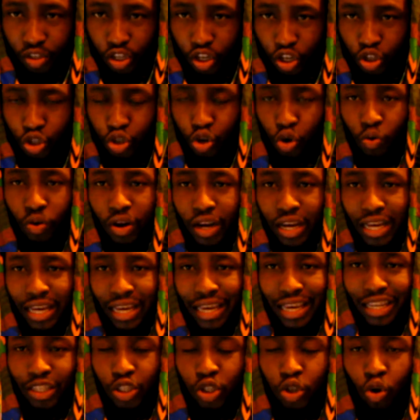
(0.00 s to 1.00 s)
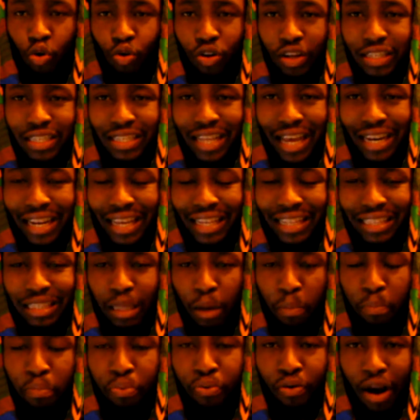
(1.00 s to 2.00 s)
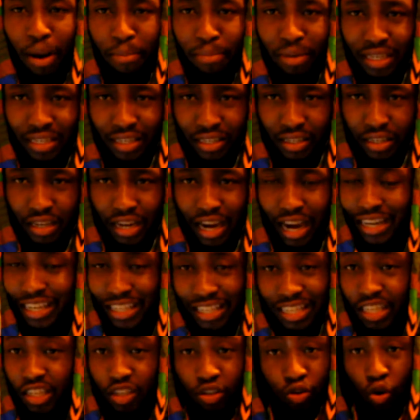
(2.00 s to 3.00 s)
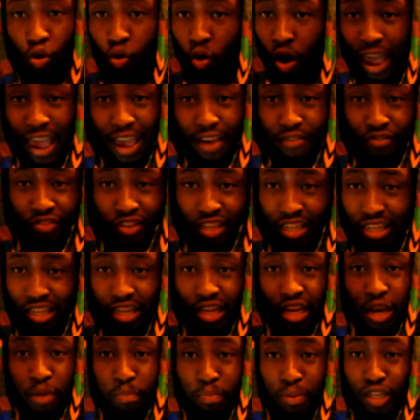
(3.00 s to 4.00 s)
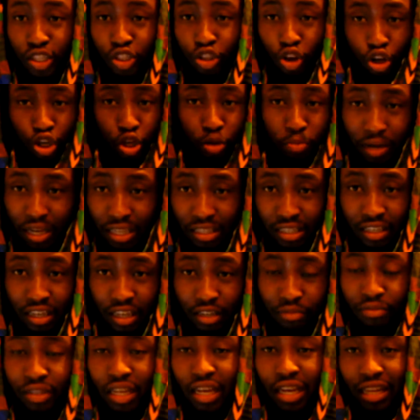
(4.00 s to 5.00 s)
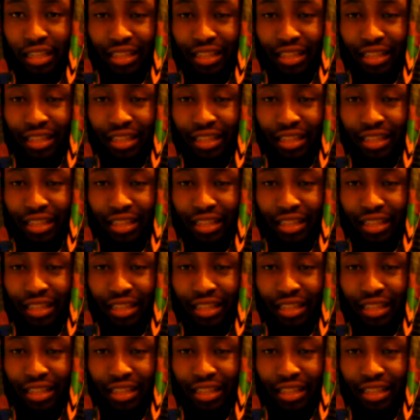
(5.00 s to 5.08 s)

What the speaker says: So he told us that the premise, and this is heavily been documented,